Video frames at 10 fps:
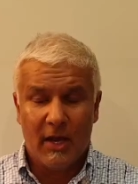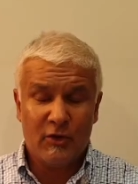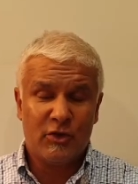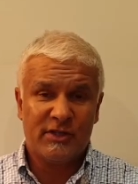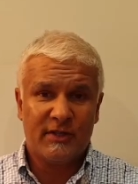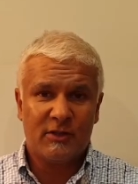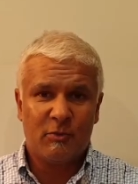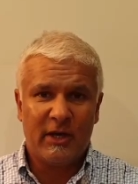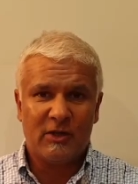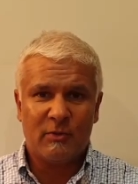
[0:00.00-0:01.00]
Interesting this
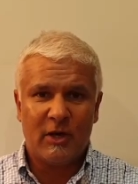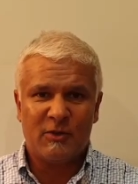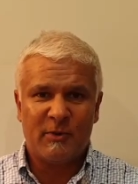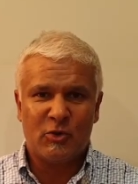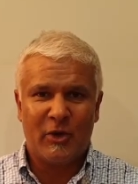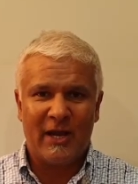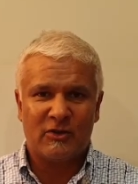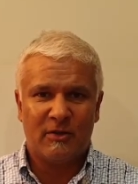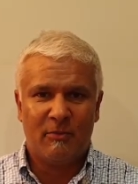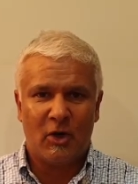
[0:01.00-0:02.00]
week as well, Special
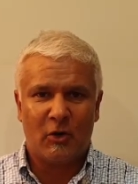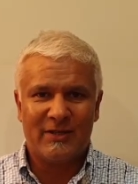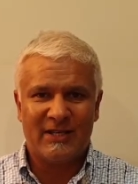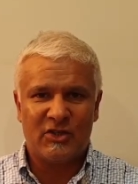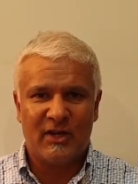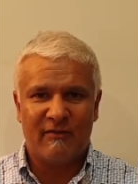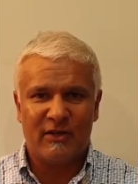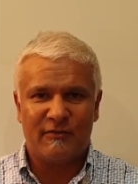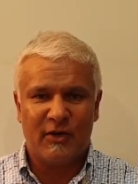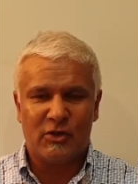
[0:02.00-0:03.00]
Counsel Mueller has actually given
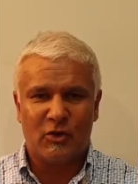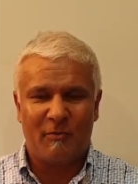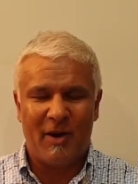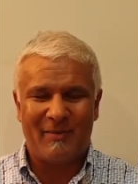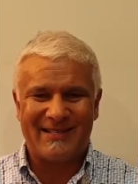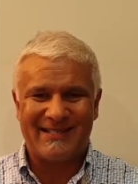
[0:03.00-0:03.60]
his first sort of public